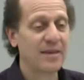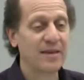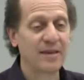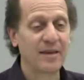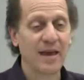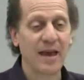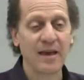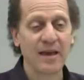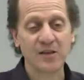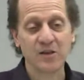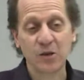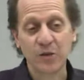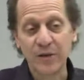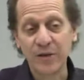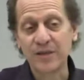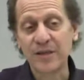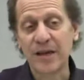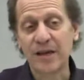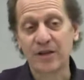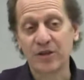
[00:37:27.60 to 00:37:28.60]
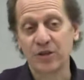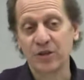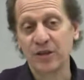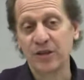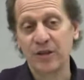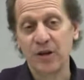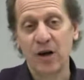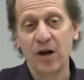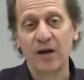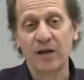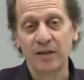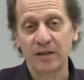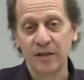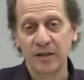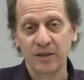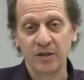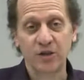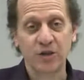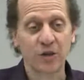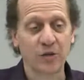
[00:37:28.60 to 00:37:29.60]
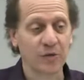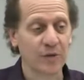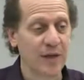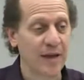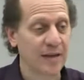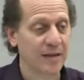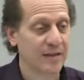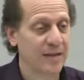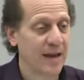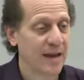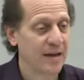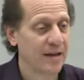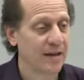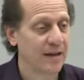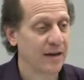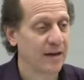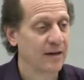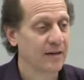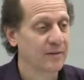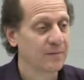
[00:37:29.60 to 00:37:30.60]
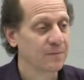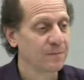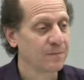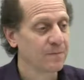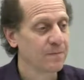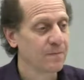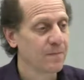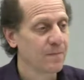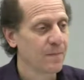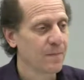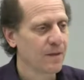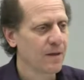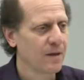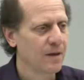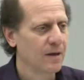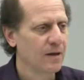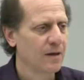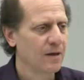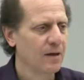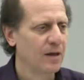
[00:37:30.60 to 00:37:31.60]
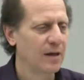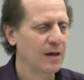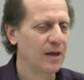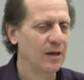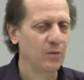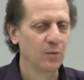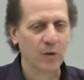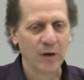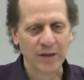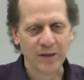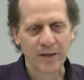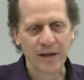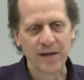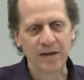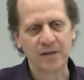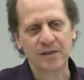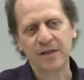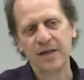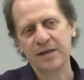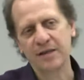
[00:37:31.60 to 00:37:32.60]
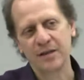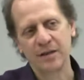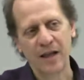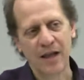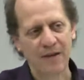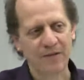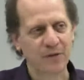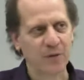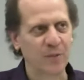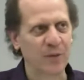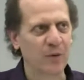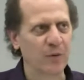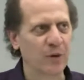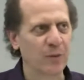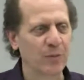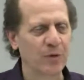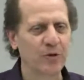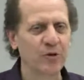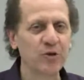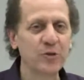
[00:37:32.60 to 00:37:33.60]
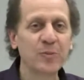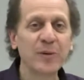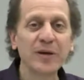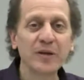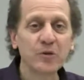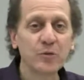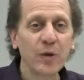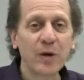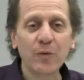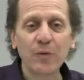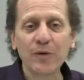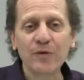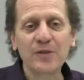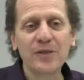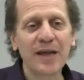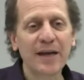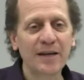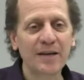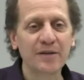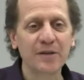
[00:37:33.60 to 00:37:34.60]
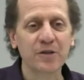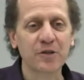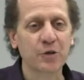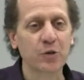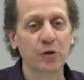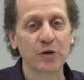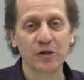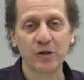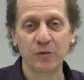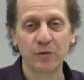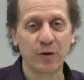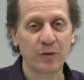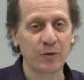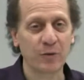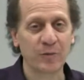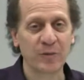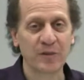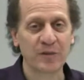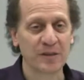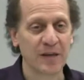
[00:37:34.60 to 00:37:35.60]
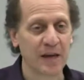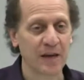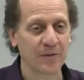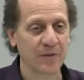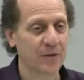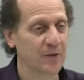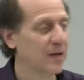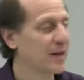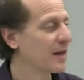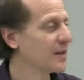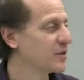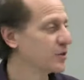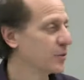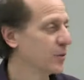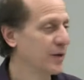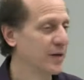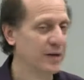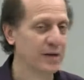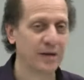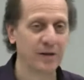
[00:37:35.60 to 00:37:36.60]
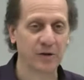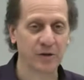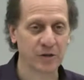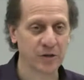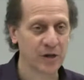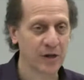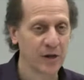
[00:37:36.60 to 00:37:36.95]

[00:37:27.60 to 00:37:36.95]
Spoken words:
And so he's actually gone and shown that data in one data set. It'll have to be reproduced, but it's what we've said in this course and what we've been saying for the last 20 years.